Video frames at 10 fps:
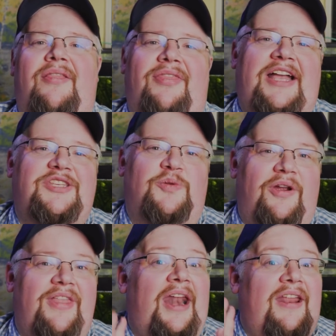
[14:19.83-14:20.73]
that's
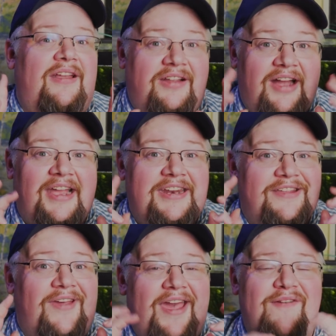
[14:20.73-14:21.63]
where that kind
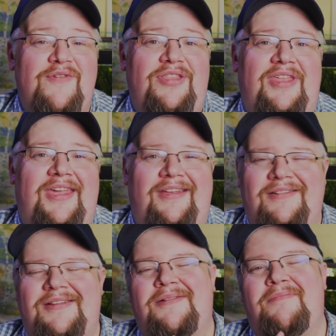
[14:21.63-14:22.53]
of
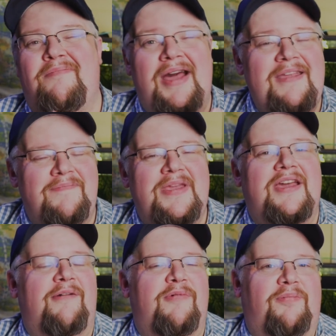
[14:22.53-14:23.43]
everything might
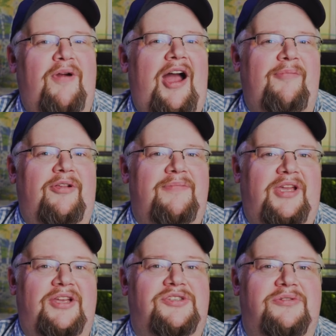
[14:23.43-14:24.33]
become a problem,
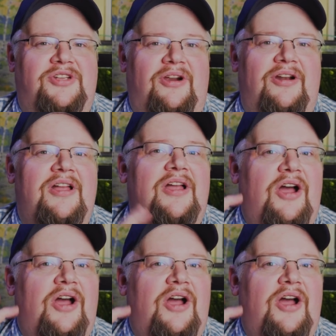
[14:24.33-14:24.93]
because you start